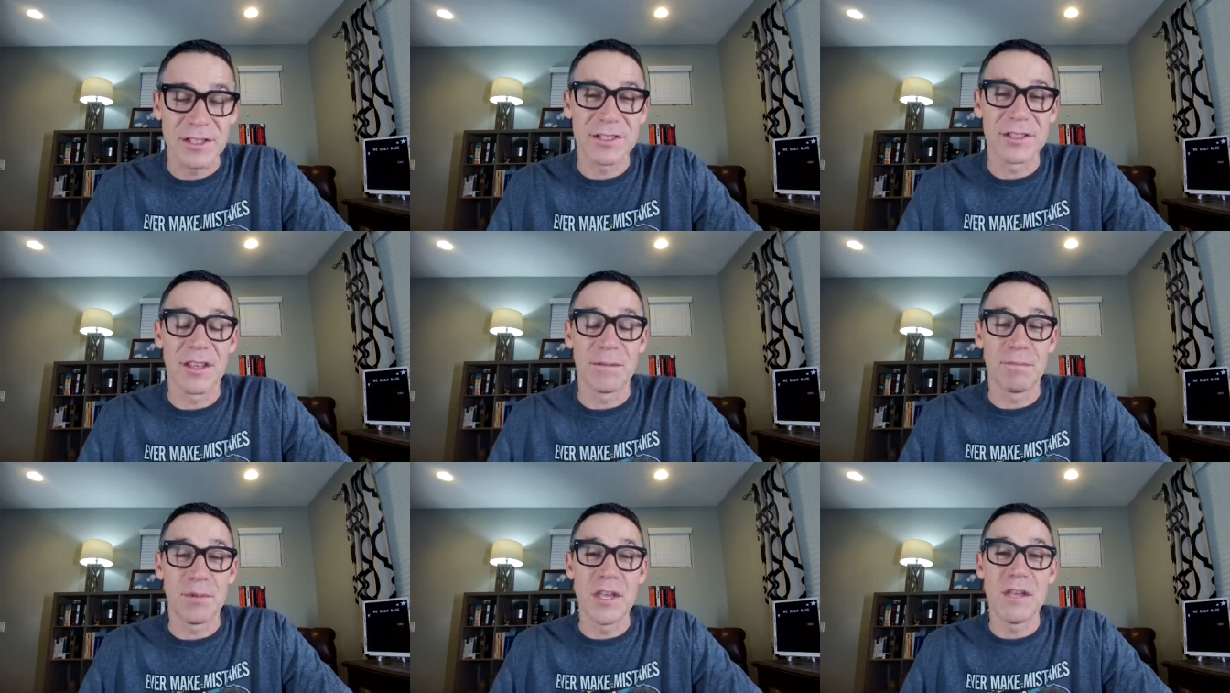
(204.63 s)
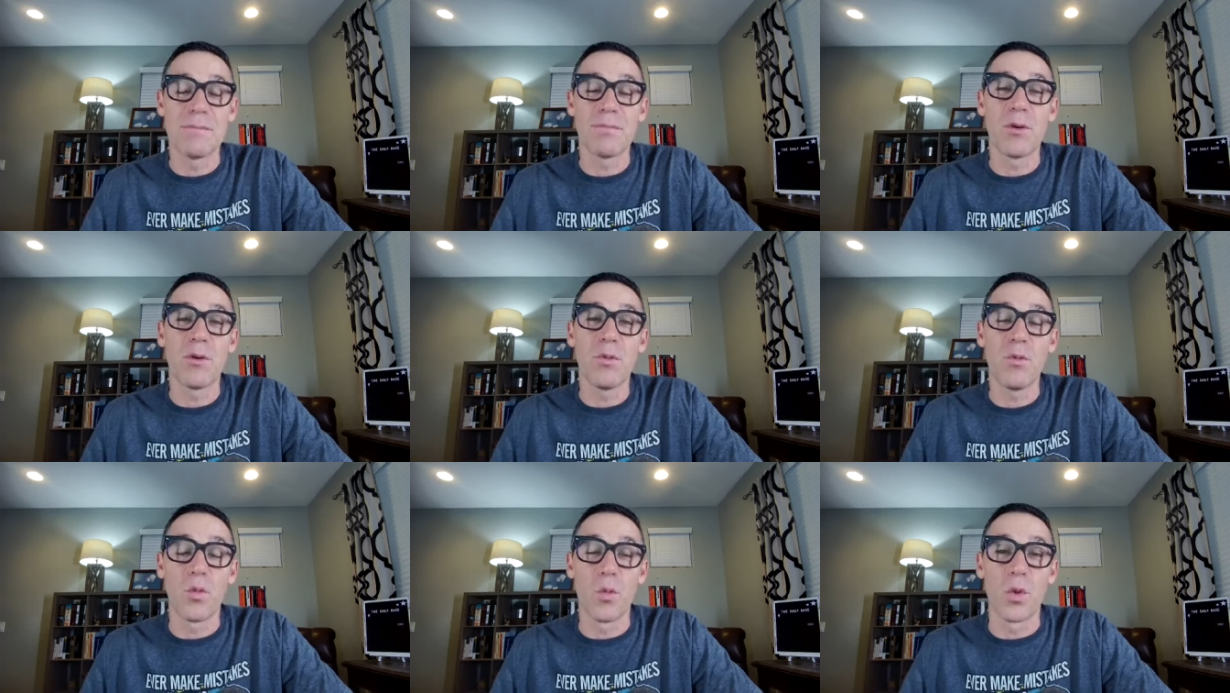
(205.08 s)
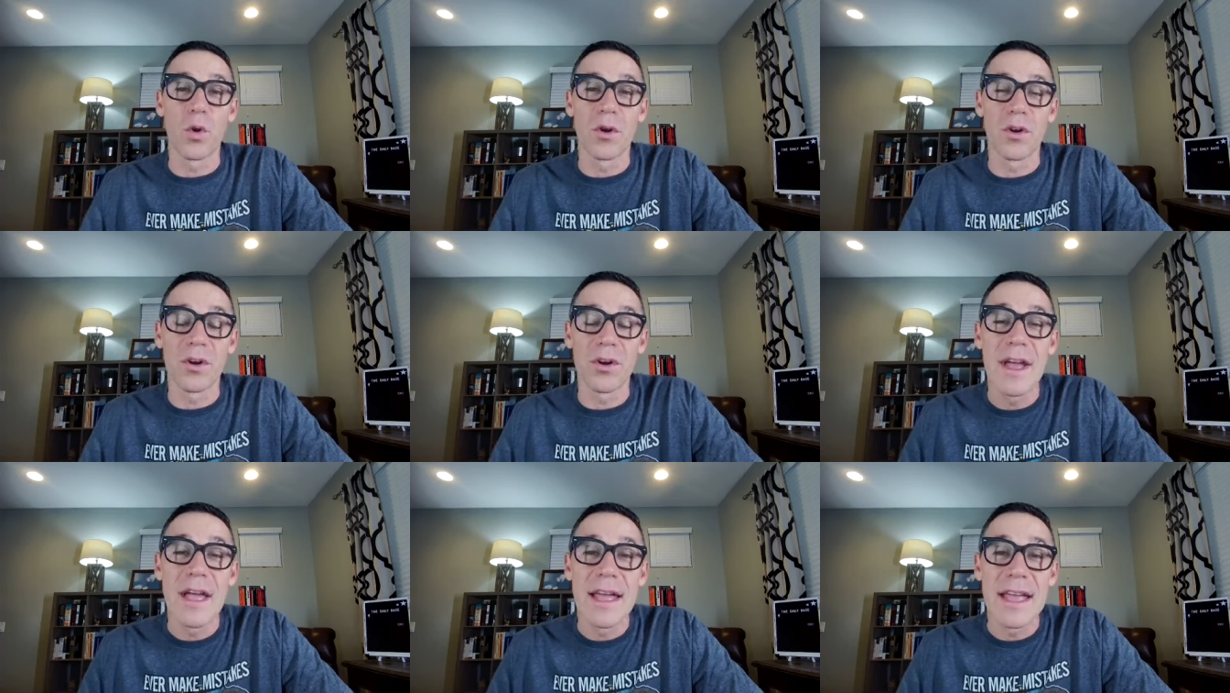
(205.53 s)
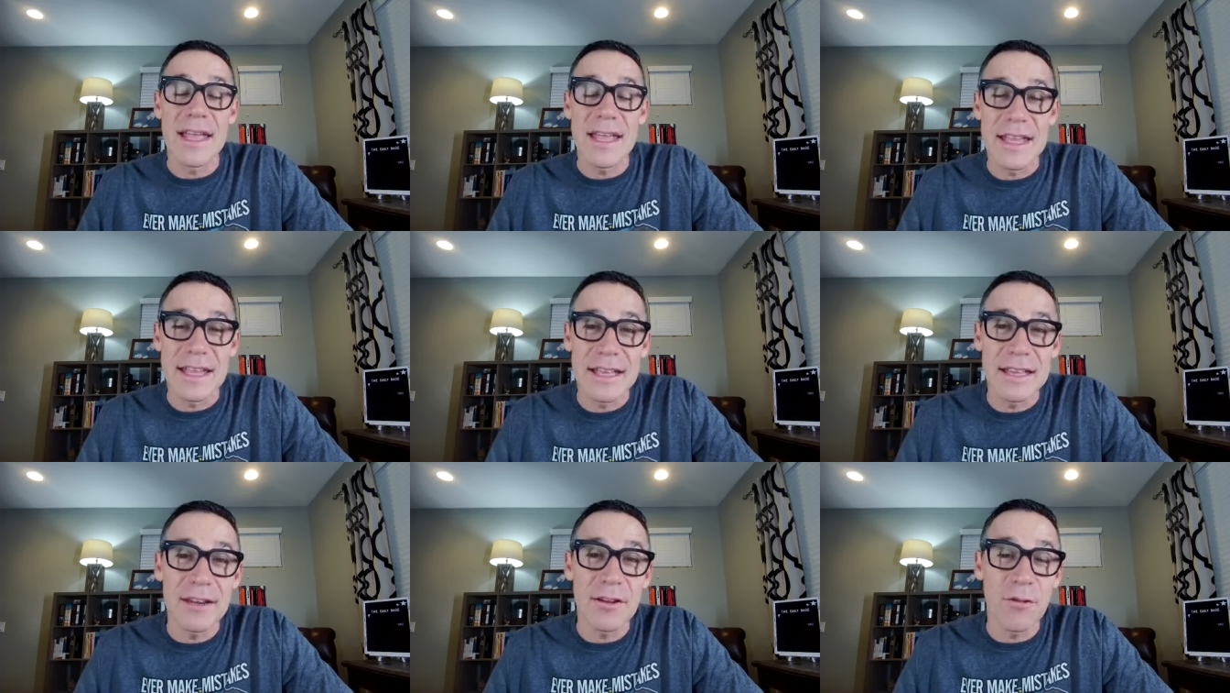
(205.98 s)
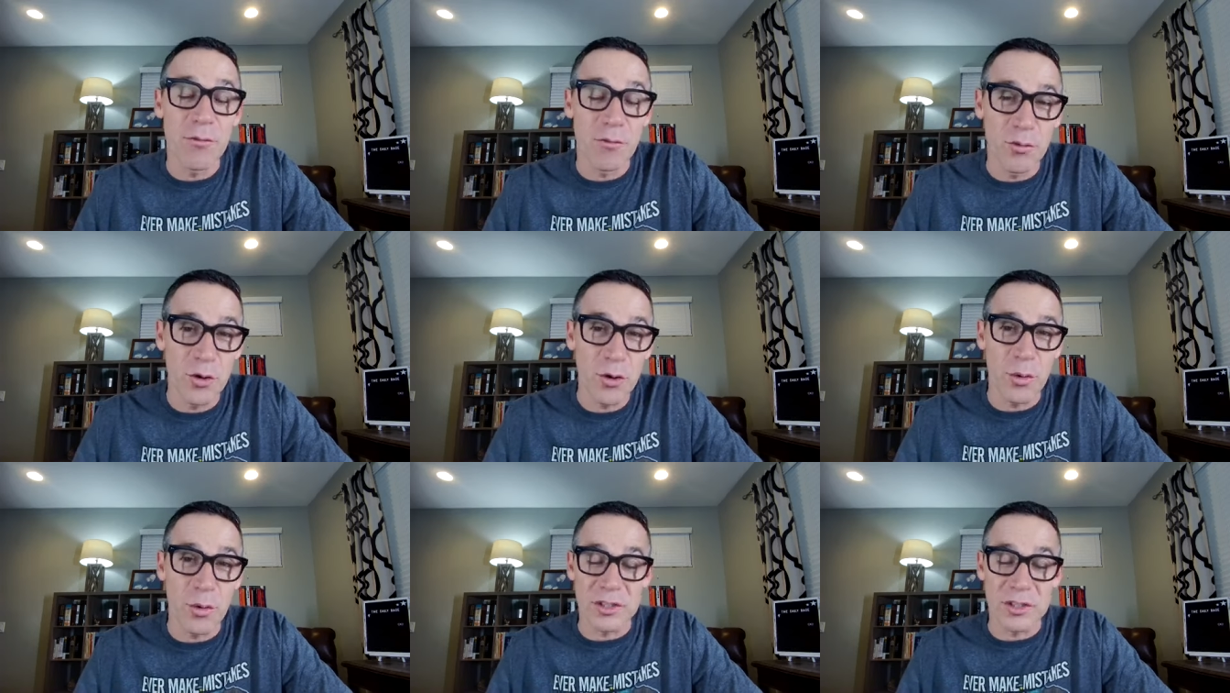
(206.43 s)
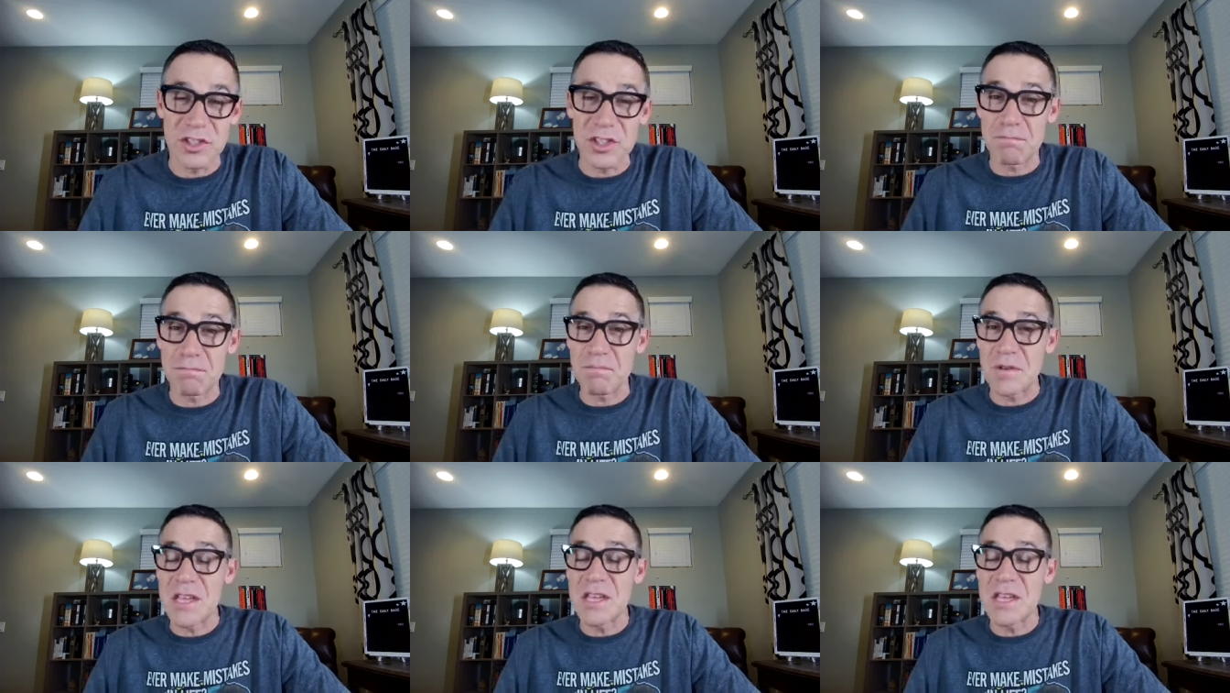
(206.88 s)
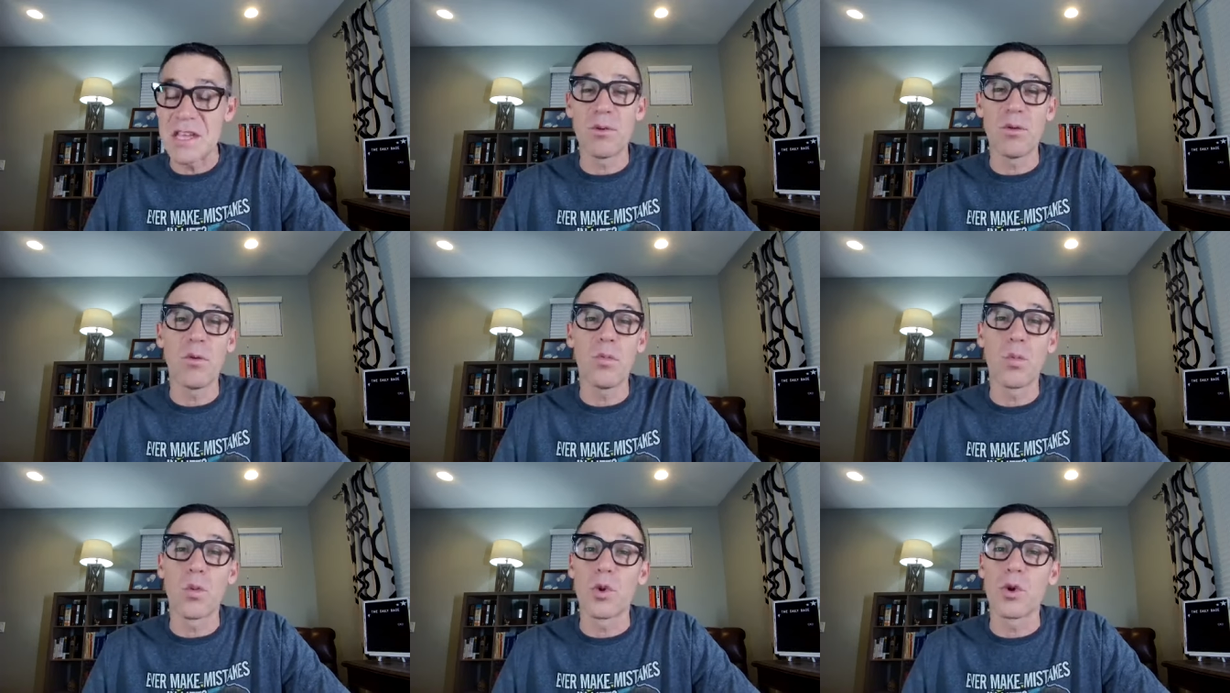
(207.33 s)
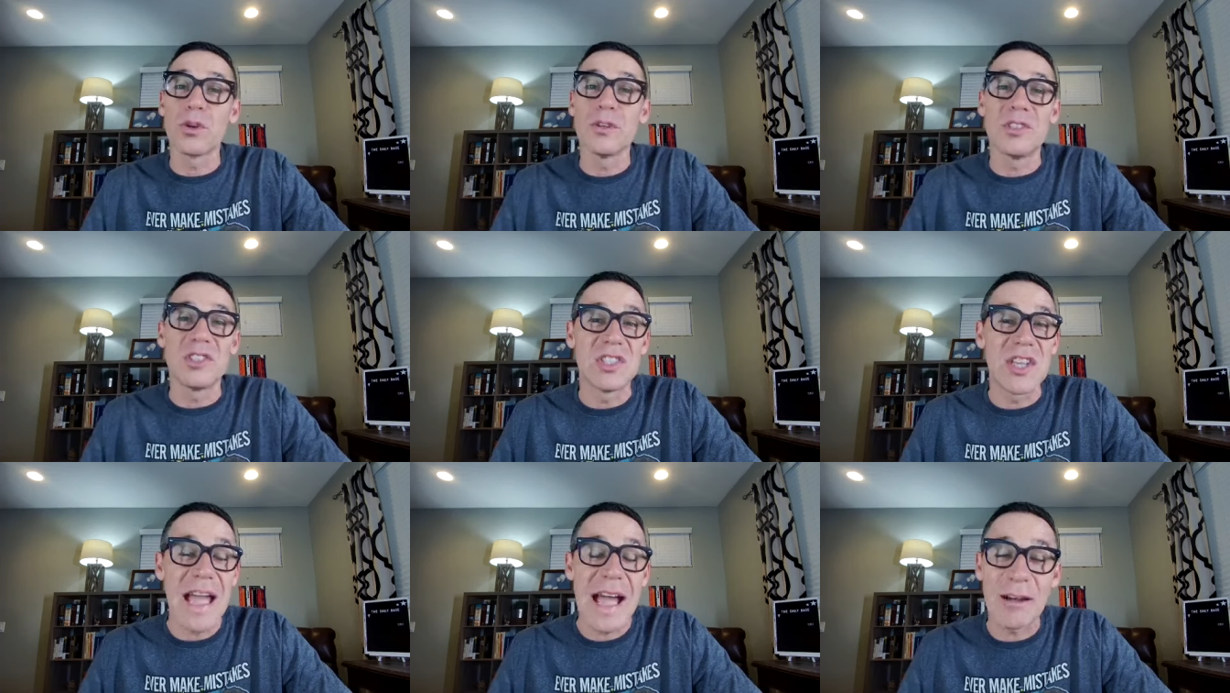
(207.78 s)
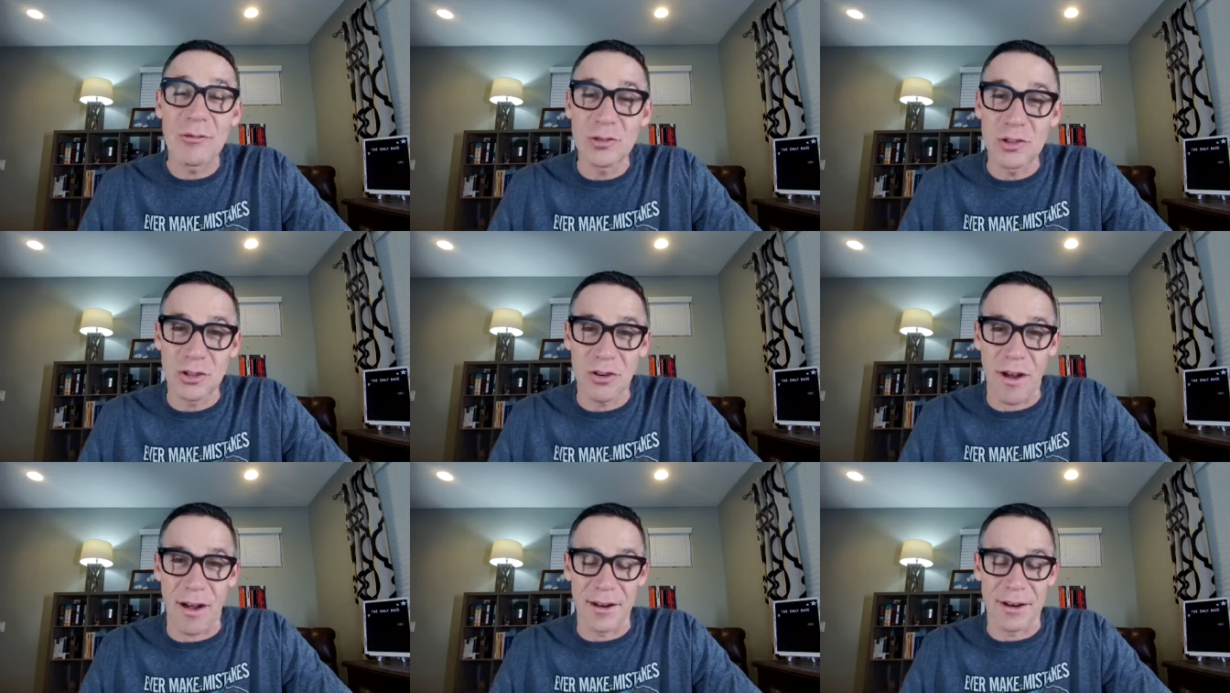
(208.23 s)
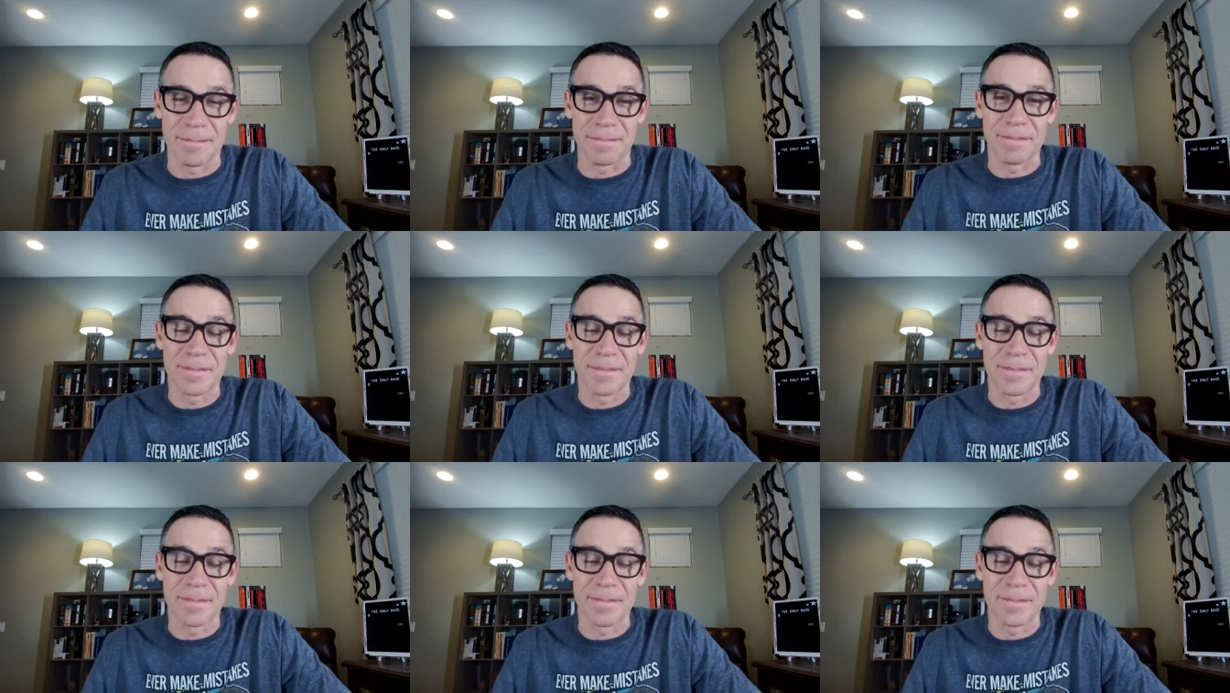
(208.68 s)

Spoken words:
The people were in ruins. The people were downtrodden.